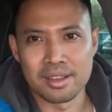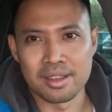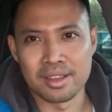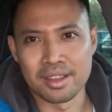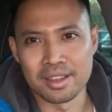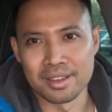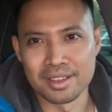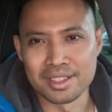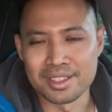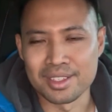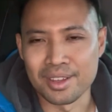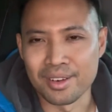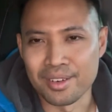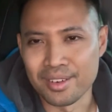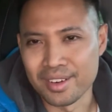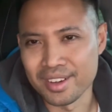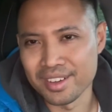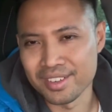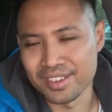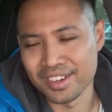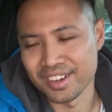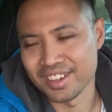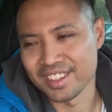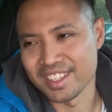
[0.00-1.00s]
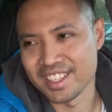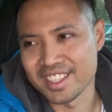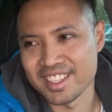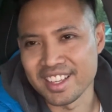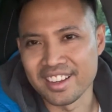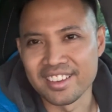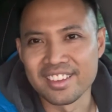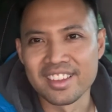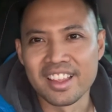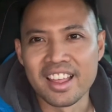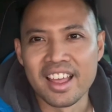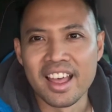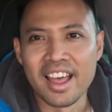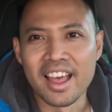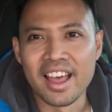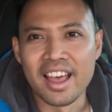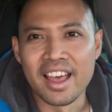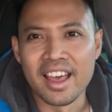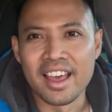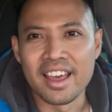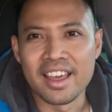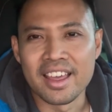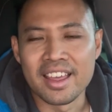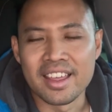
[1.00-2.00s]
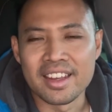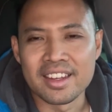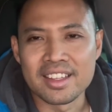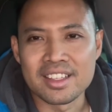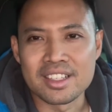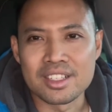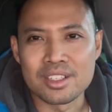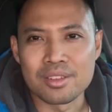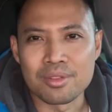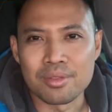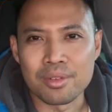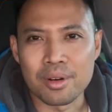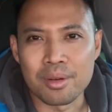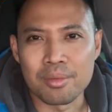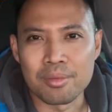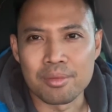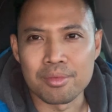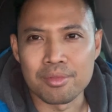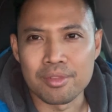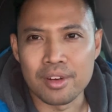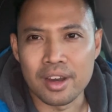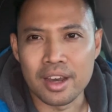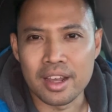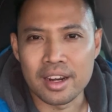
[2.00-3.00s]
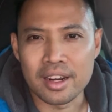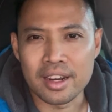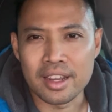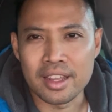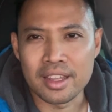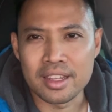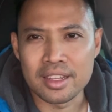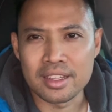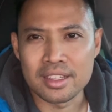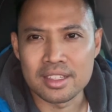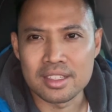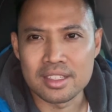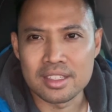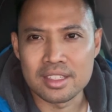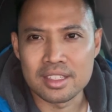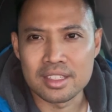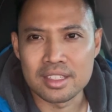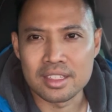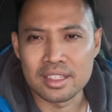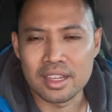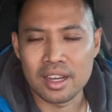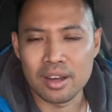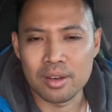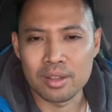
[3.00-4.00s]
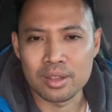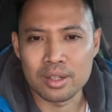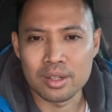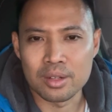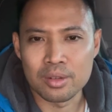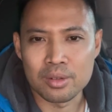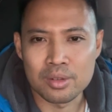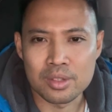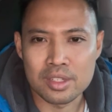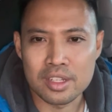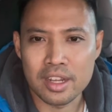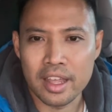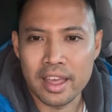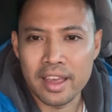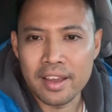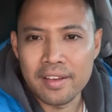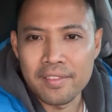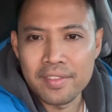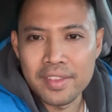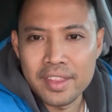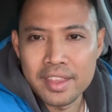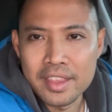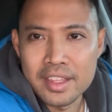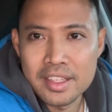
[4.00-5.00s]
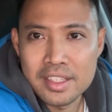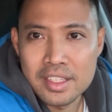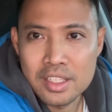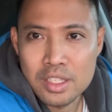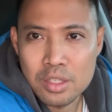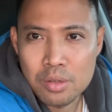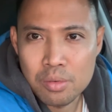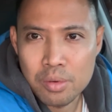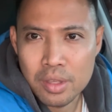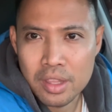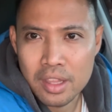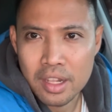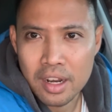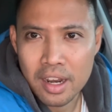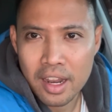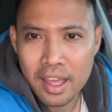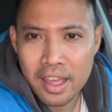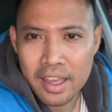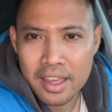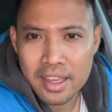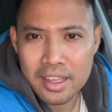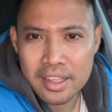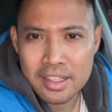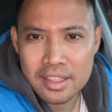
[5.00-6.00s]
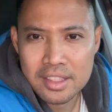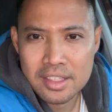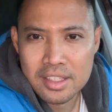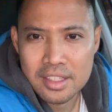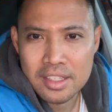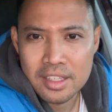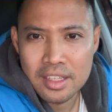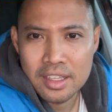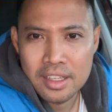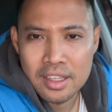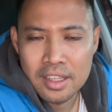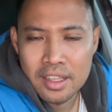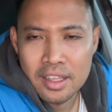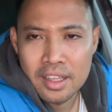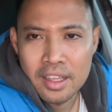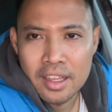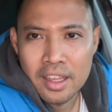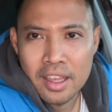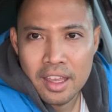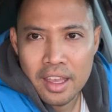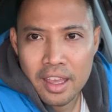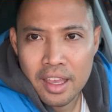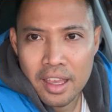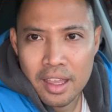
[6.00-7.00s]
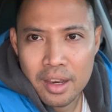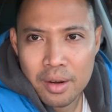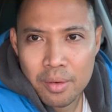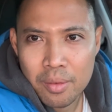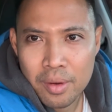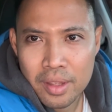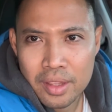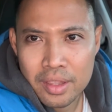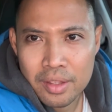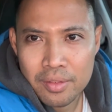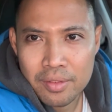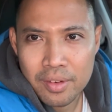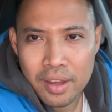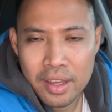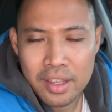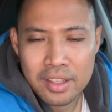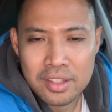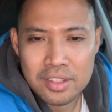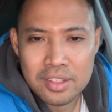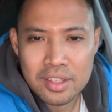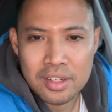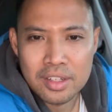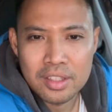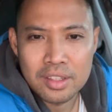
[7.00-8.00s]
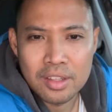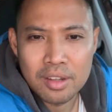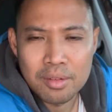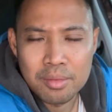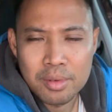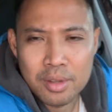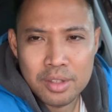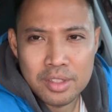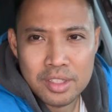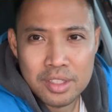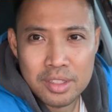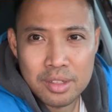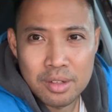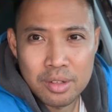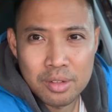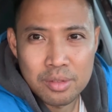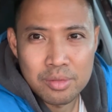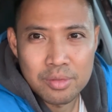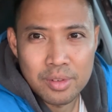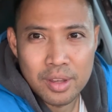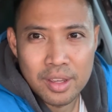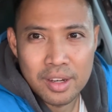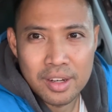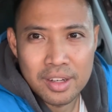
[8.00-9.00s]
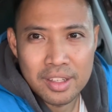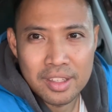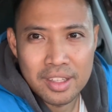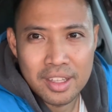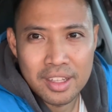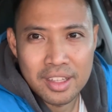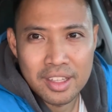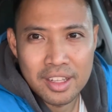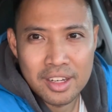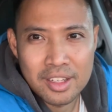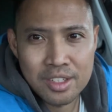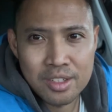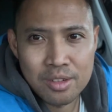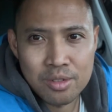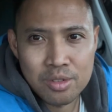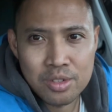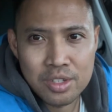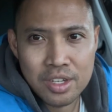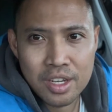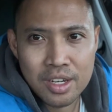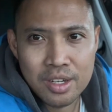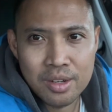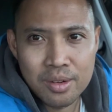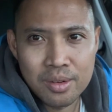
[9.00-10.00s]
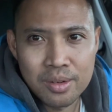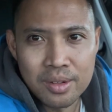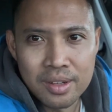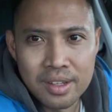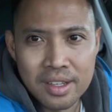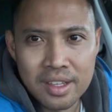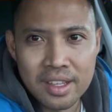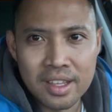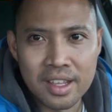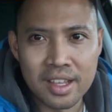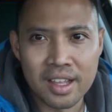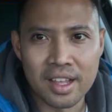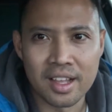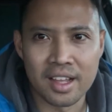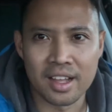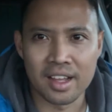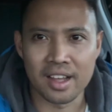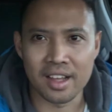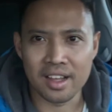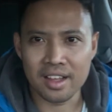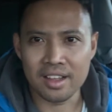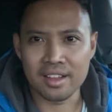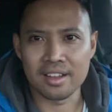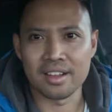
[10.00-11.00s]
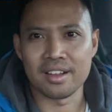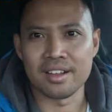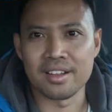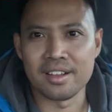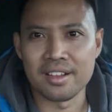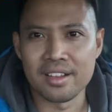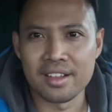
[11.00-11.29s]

Sorry for the sound, and it's from far, and see how it looks like. And this is with the lights, and what if I turn it up because it looks very, then there is no shadow. So